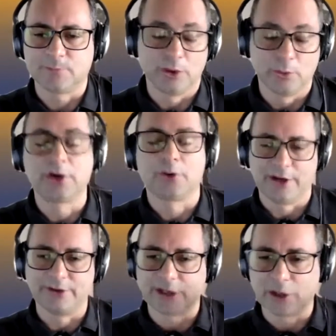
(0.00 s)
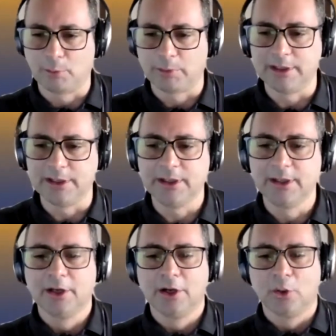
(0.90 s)
create a company.
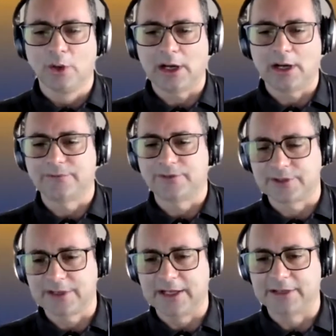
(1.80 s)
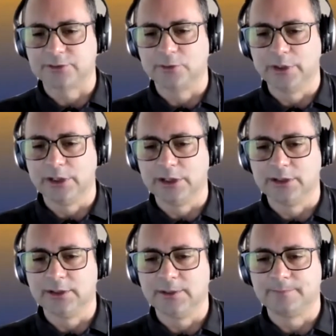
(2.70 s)
After that,
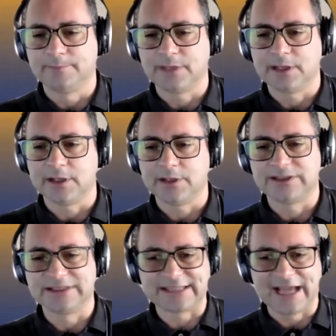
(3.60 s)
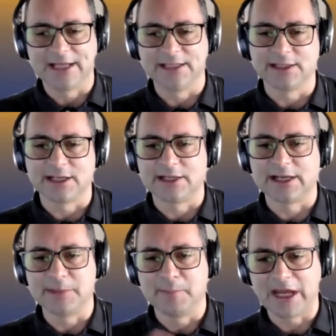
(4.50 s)
we design an
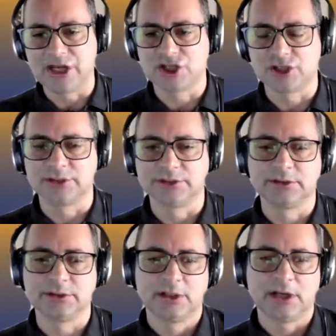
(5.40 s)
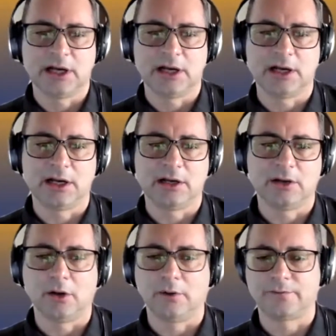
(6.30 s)
animation
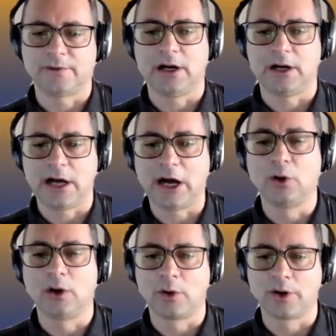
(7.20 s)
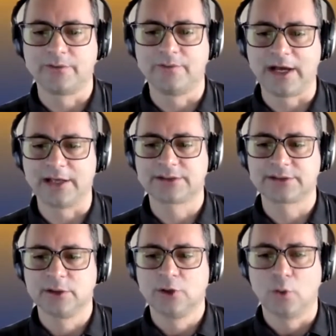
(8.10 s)
of how our device
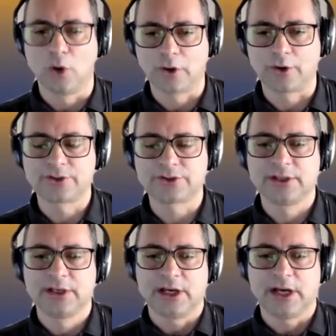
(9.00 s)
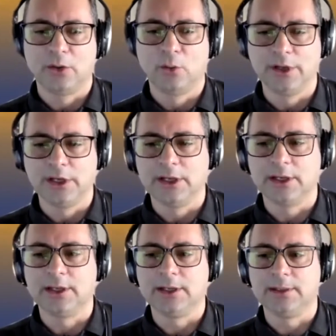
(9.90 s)
works, and
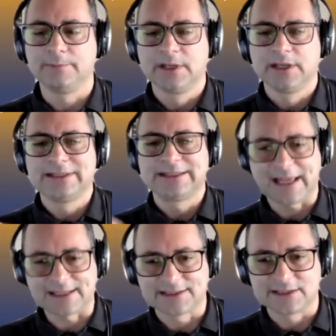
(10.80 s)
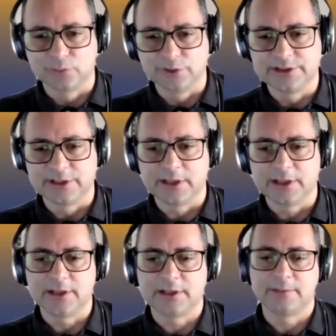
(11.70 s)
we tested with
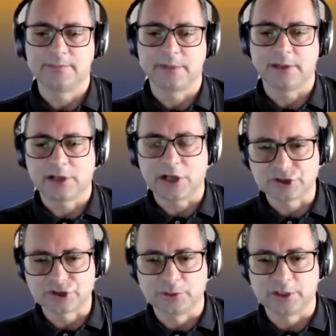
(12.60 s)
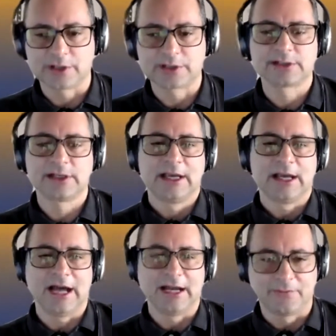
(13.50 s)
the customers.
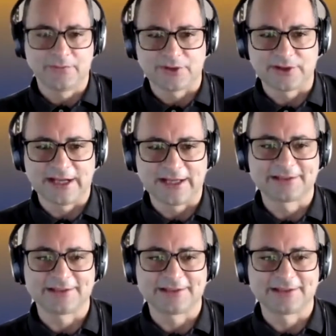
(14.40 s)
And after that,